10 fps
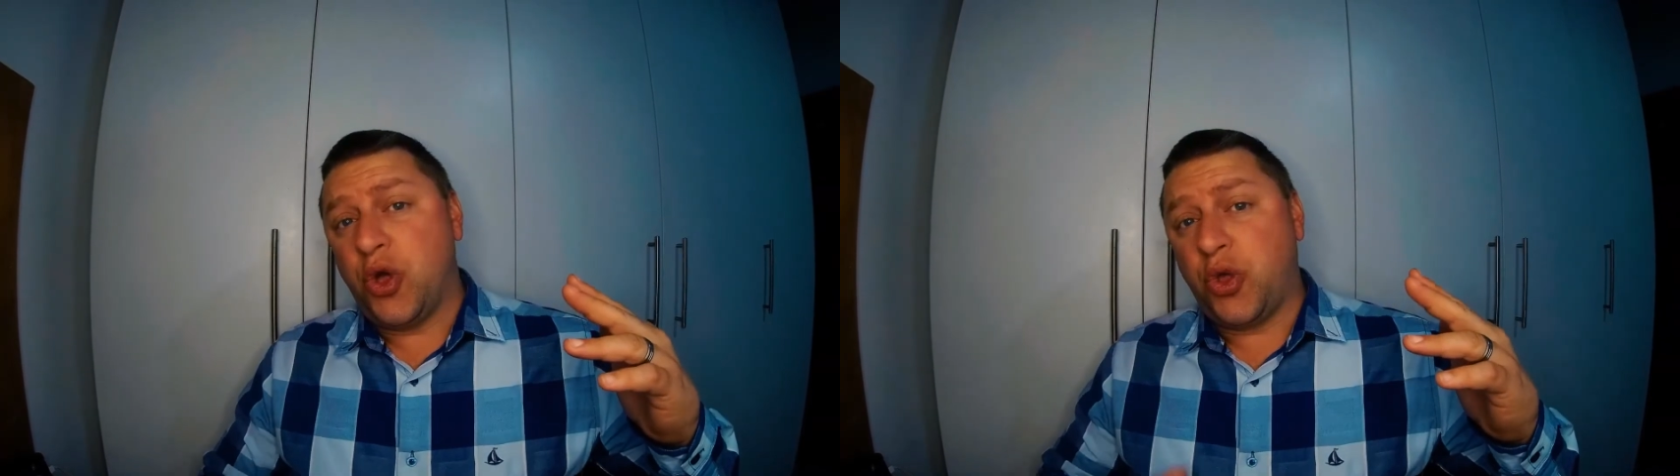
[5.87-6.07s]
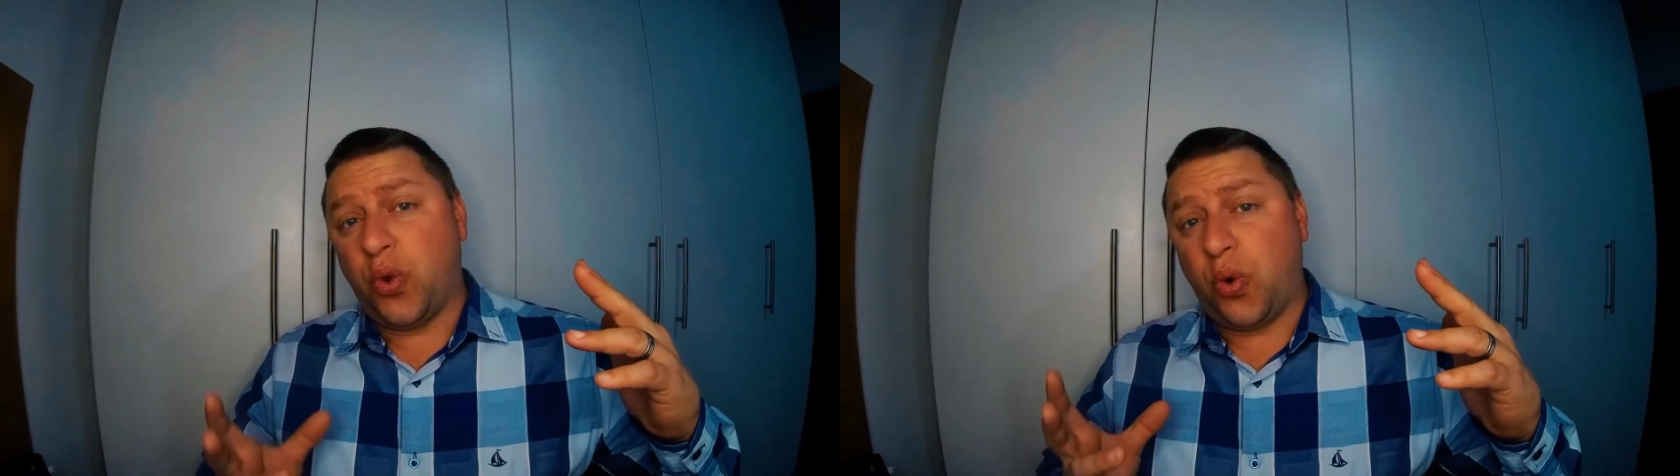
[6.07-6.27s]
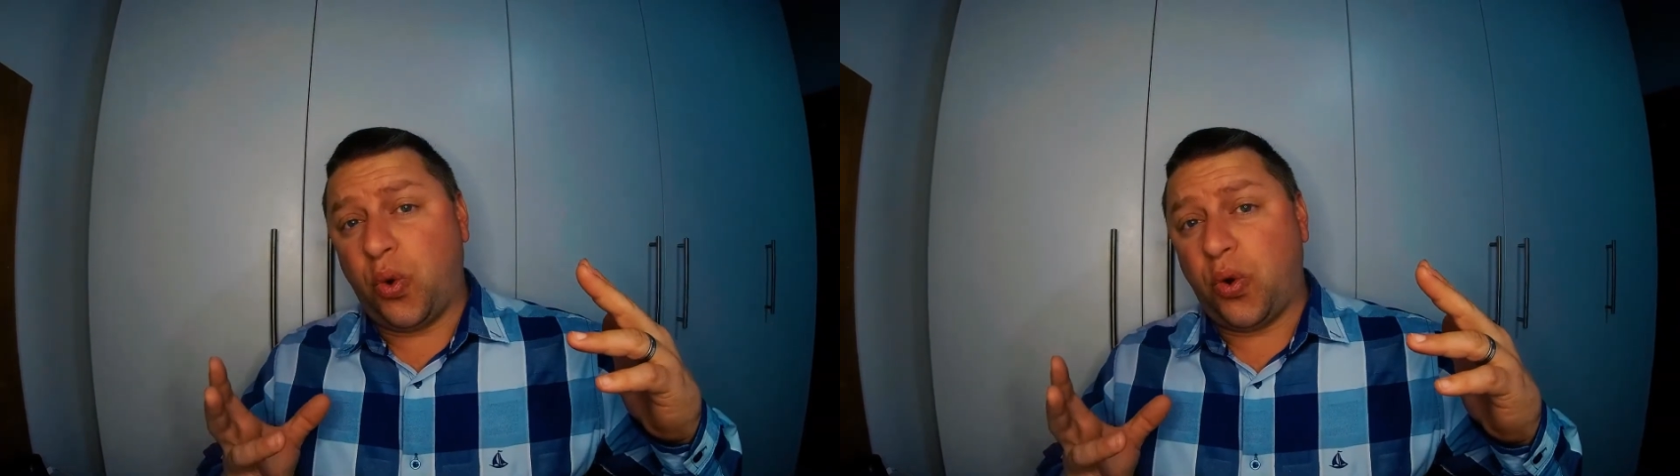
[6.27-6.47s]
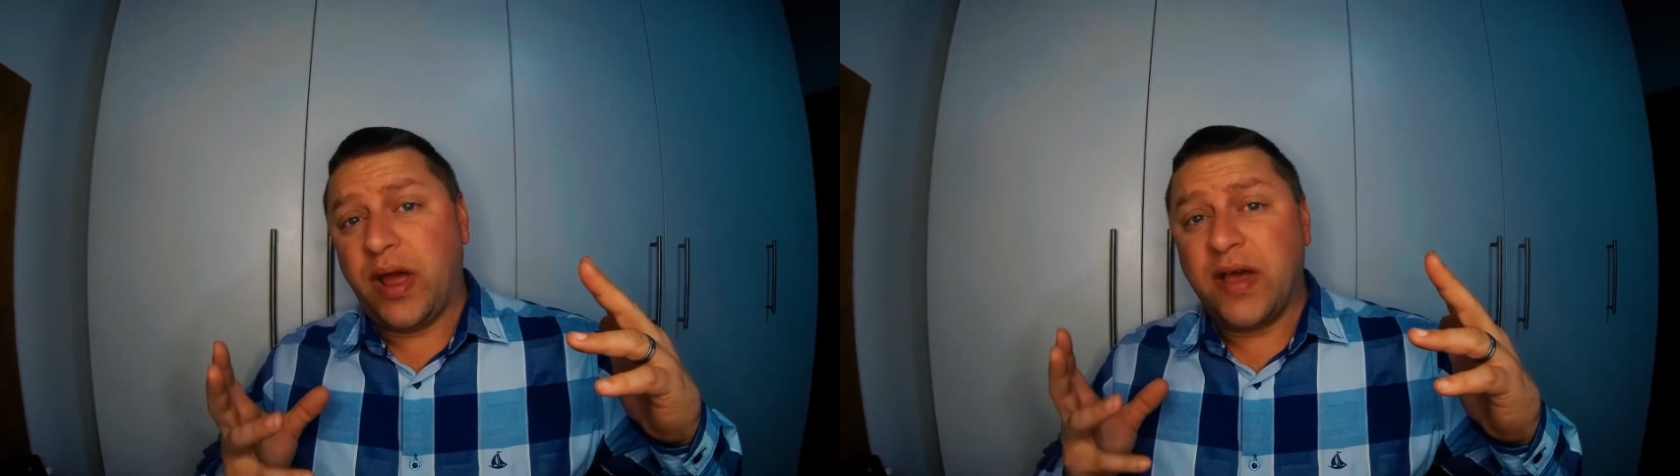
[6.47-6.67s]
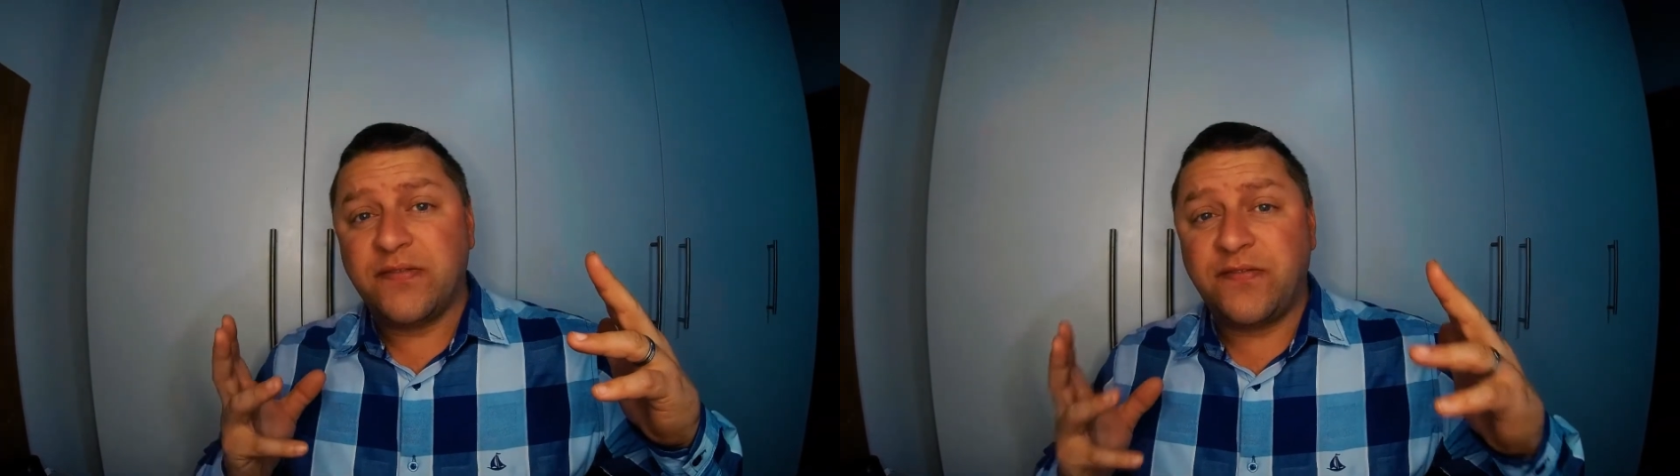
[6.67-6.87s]

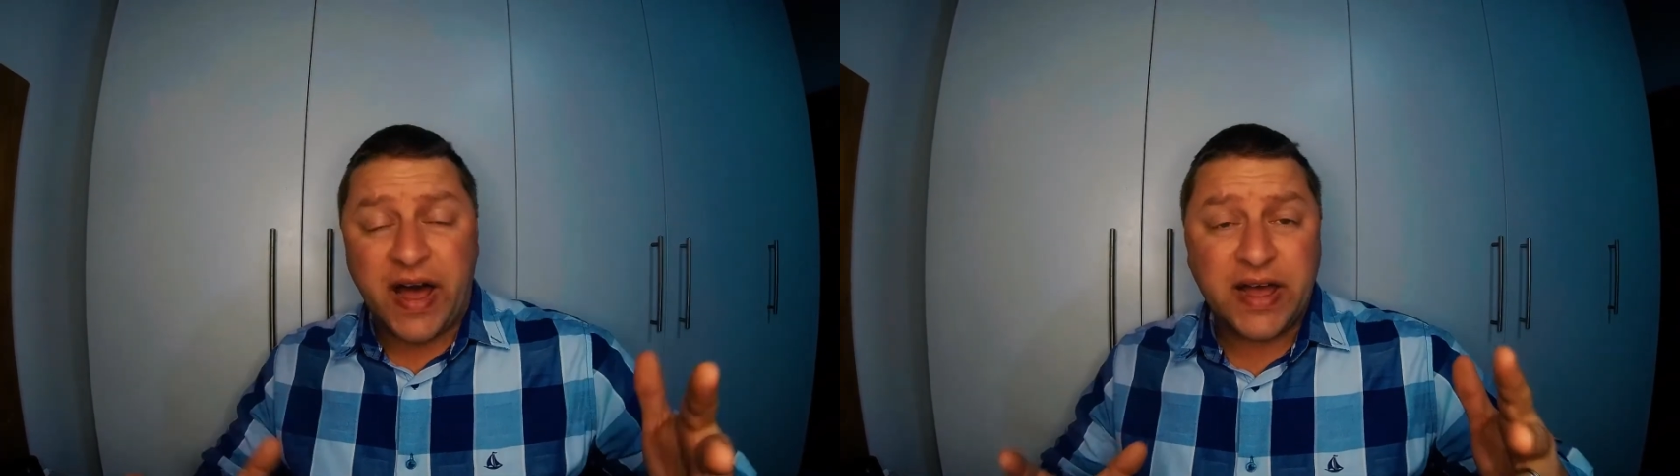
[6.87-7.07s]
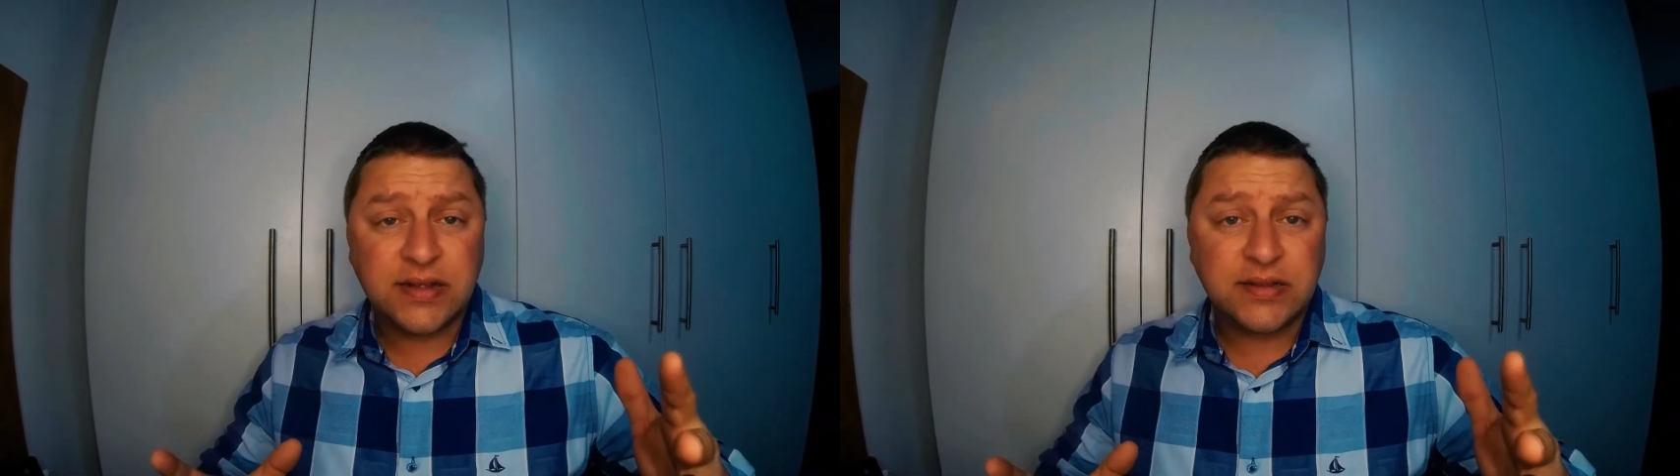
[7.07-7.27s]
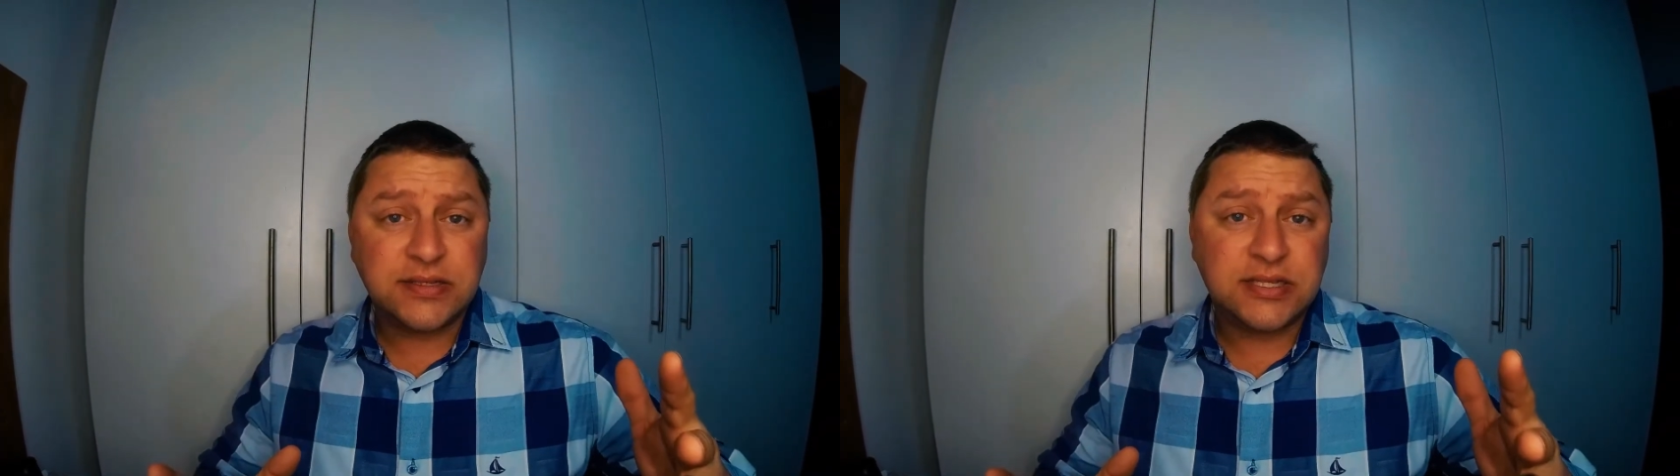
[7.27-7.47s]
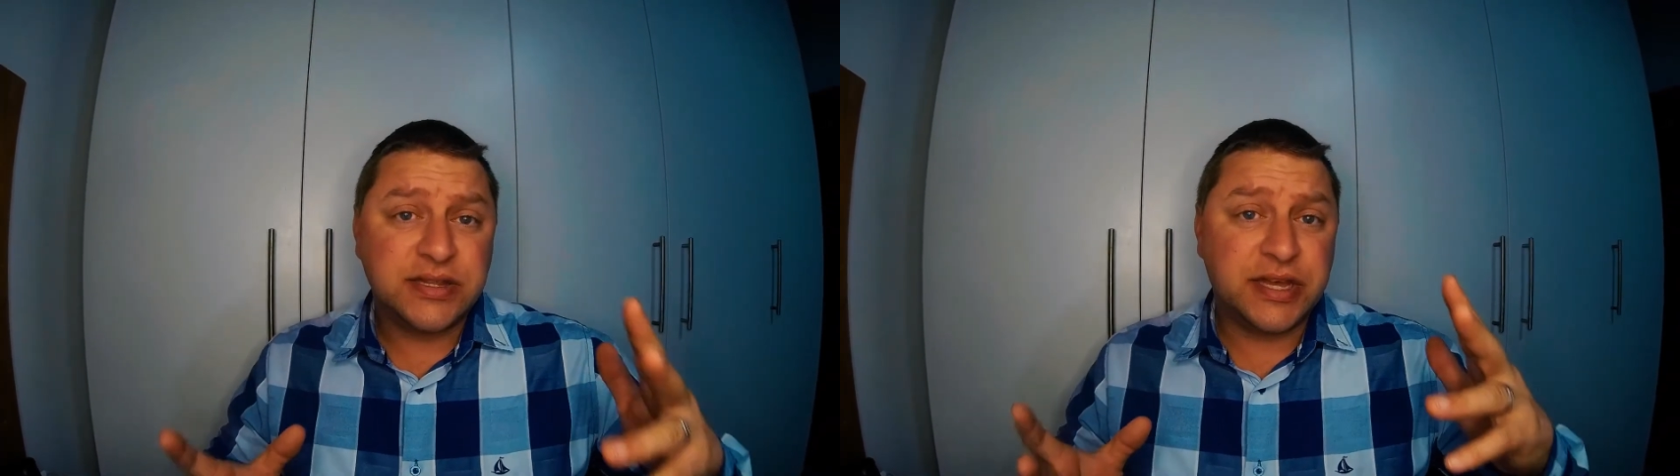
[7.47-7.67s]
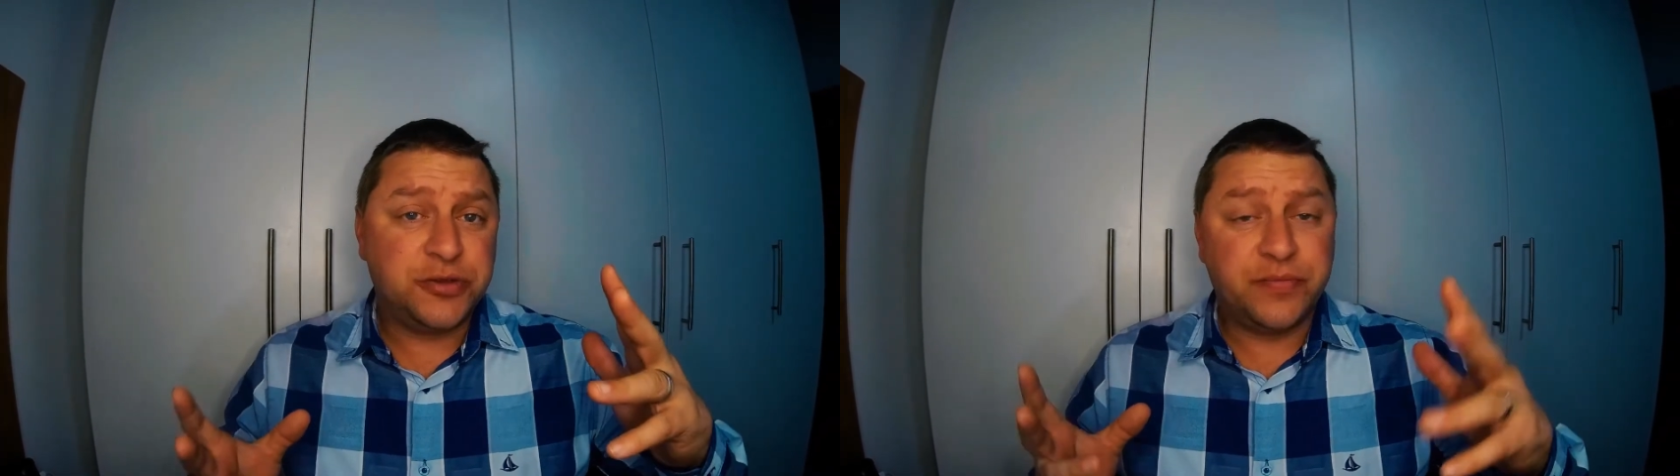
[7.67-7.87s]
your files
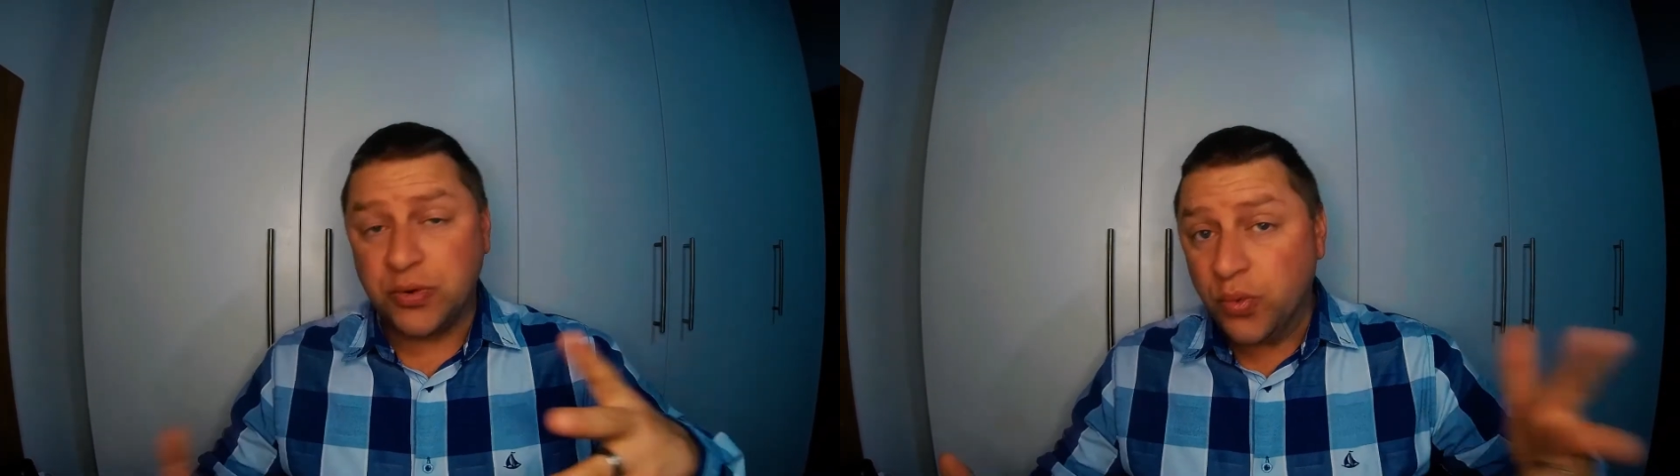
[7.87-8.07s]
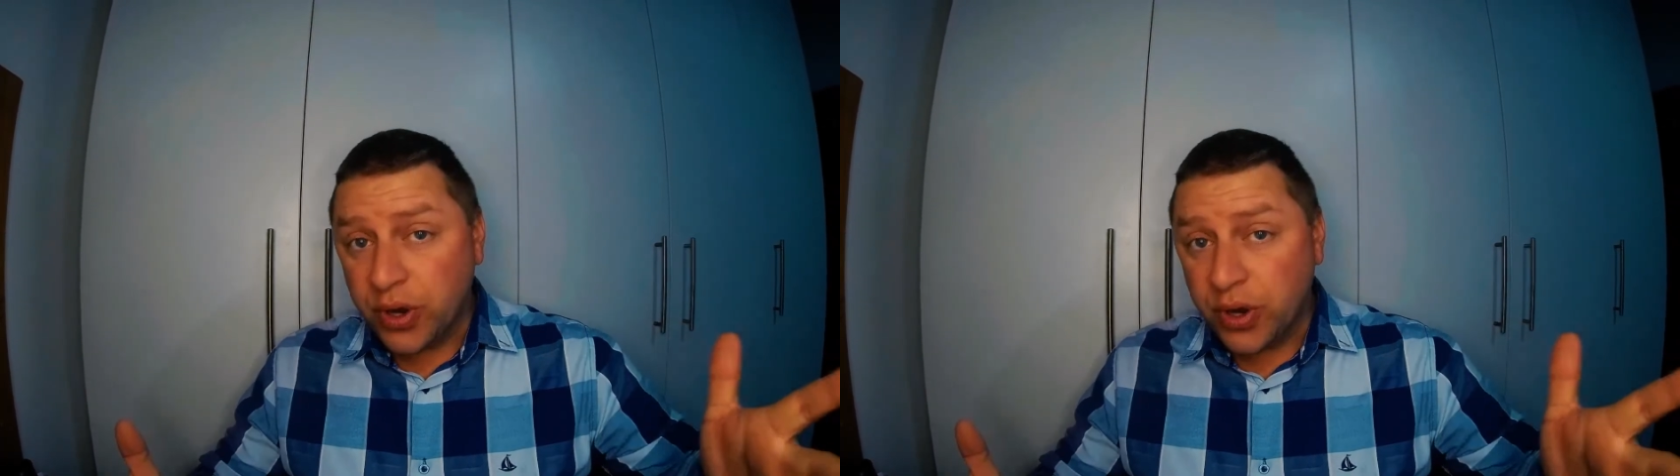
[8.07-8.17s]
that you've been